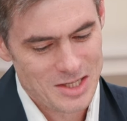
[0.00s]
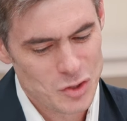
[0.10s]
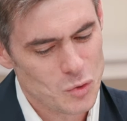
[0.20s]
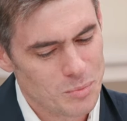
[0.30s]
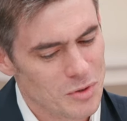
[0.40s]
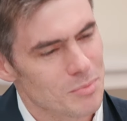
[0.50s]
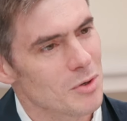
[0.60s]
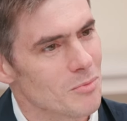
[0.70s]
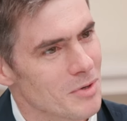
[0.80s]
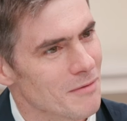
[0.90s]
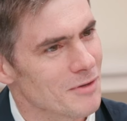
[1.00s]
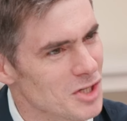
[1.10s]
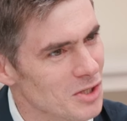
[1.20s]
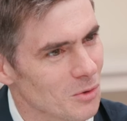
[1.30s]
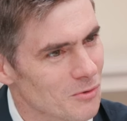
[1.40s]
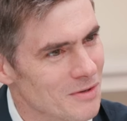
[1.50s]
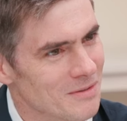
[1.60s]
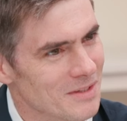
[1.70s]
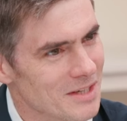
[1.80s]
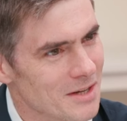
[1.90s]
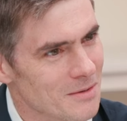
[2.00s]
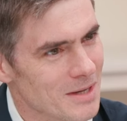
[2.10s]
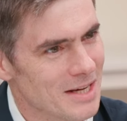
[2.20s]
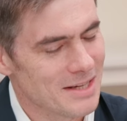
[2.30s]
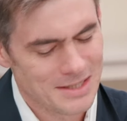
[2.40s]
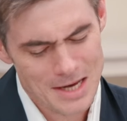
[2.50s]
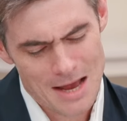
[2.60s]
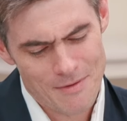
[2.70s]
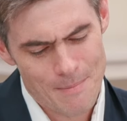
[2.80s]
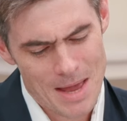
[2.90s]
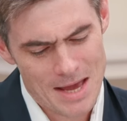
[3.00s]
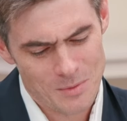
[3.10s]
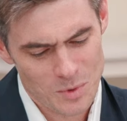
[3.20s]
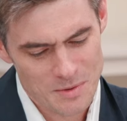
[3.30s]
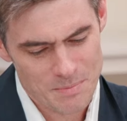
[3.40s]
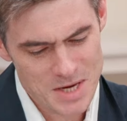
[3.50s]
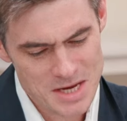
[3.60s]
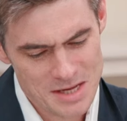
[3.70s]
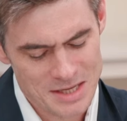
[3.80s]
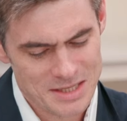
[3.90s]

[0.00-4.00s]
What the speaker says: super appropriate for children, And to have a man with a beard,